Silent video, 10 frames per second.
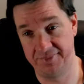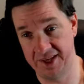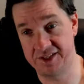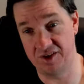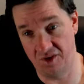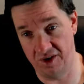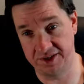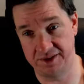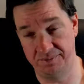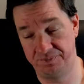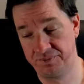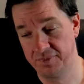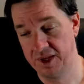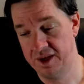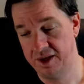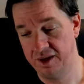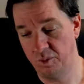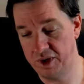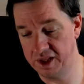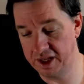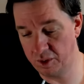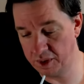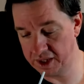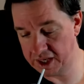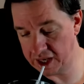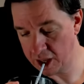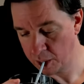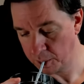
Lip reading: It's awesome. We literally